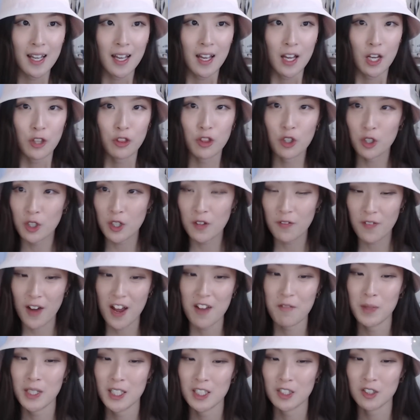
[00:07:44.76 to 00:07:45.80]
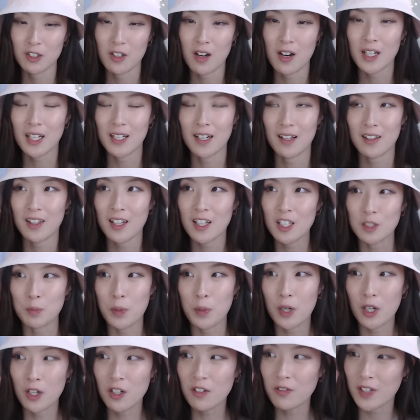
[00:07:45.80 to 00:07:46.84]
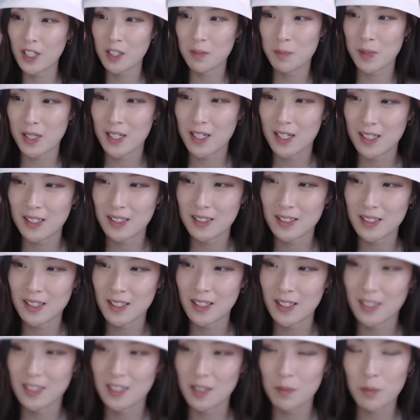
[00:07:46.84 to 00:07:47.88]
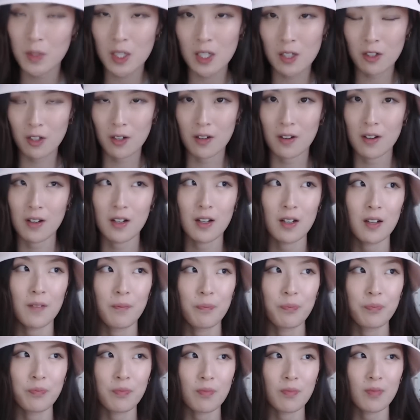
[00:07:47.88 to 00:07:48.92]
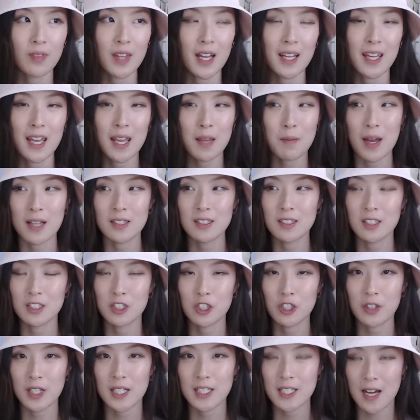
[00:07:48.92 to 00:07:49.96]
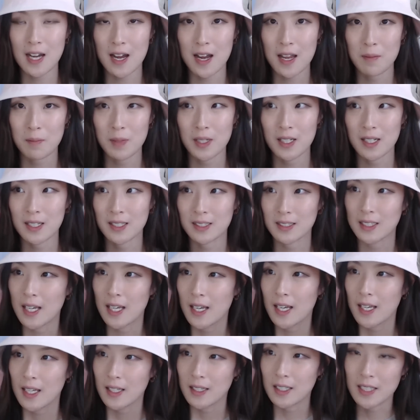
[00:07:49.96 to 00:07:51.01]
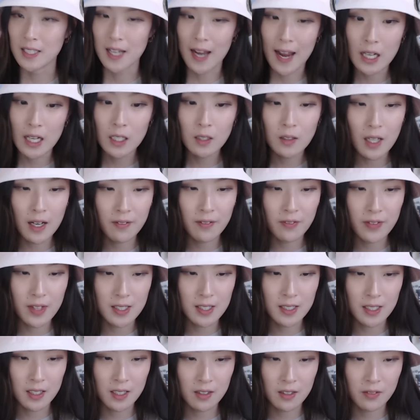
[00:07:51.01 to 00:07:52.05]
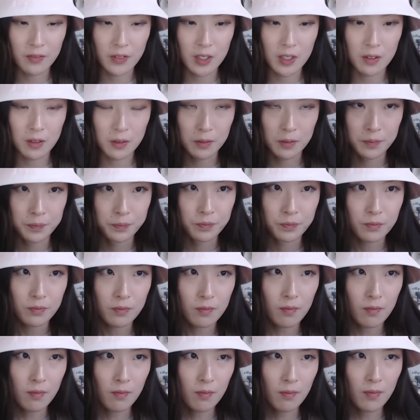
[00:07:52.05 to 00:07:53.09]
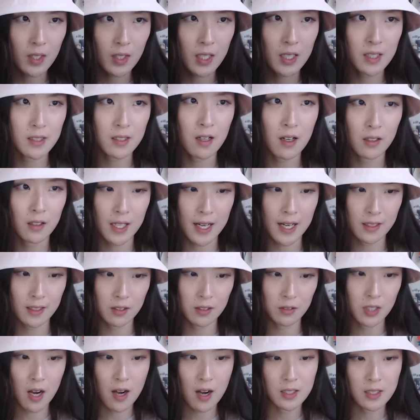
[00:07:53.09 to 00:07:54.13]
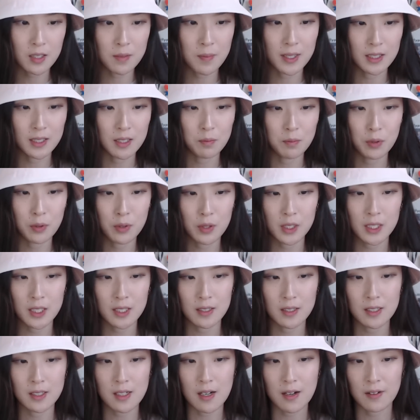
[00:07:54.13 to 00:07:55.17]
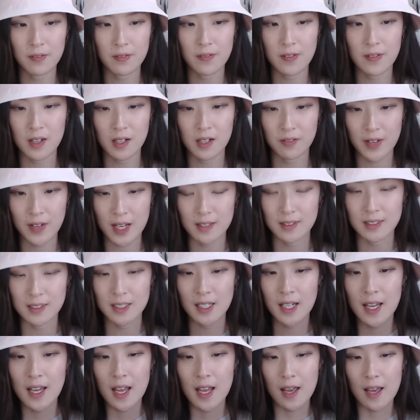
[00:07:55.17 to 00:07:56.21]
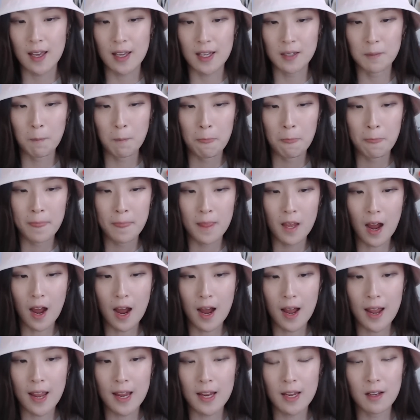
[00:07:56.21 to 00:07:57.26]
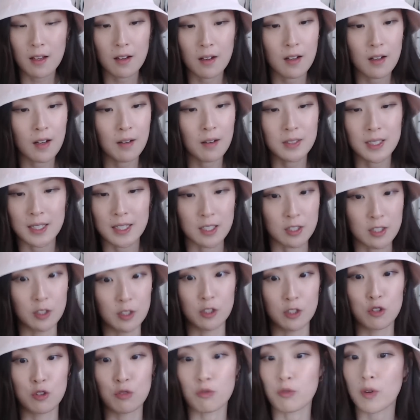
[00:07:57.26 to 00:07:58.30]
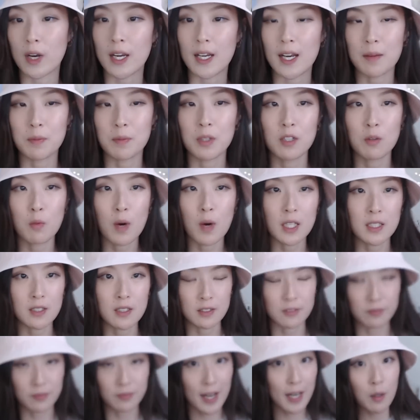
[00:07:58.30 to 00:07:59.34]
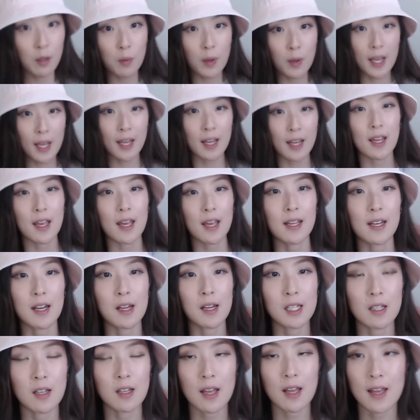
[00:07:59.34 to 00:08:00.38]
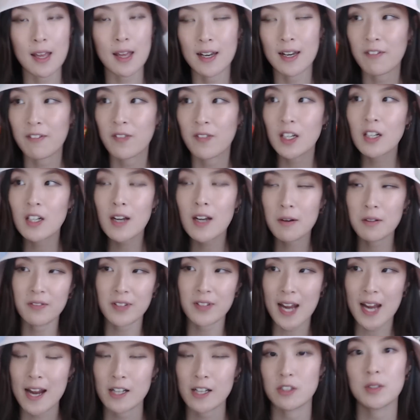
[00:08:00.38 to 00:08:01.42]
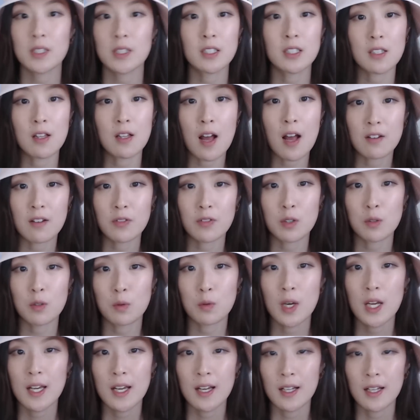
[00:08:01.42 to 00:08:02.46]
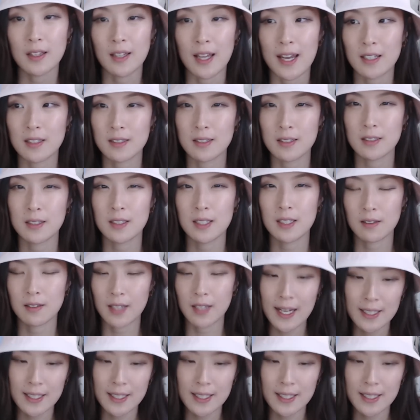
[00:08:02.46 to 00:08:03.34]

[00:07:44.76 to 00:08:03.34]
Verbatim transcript: 35 minutes long, and I think it's perfect because it's something that came at such a great time because the title of this interview is called EXO talks about the importance of their fans, and I I was like, this is great. I'm gonna watch this right away, and I and I figured I would react to it because a lot of you likes to, like